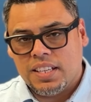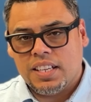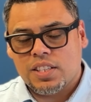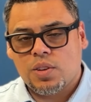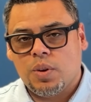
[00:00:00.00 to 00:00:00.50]

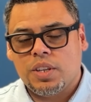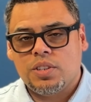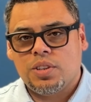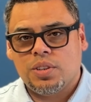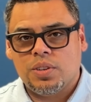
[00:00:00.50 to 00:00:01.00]
is going
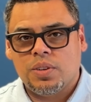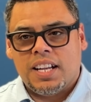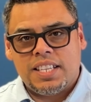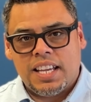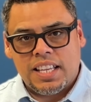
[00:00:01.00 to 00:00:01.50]
to
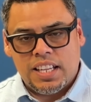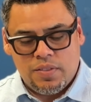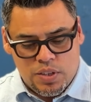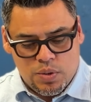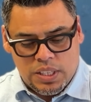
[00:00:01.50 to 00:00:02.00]
take the
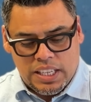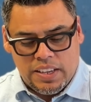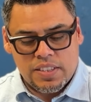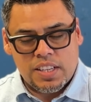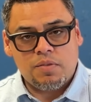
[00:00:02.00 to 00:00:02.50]
individual
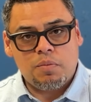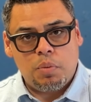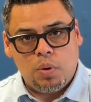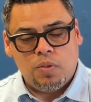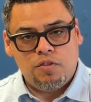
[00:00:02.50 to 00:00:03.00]
leaves and
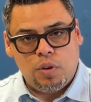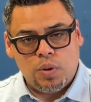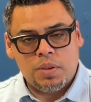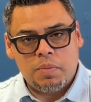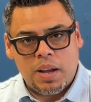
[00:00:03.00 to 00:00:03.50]

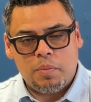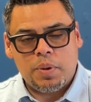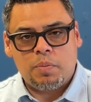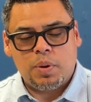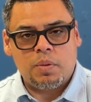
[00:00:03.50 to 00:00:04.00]
fold them up
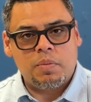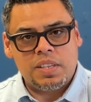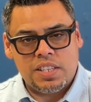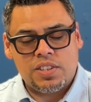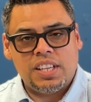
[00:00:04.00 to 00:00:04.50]
and put them
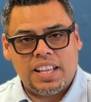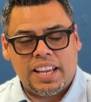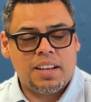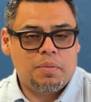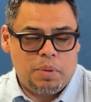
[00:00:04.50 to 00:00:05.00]
essentially
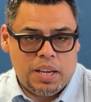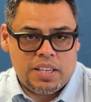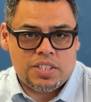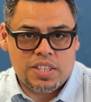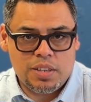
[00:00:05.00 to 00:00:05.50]
like
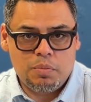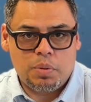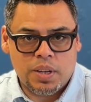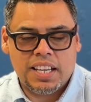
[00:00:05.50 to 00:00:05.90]
pages in a book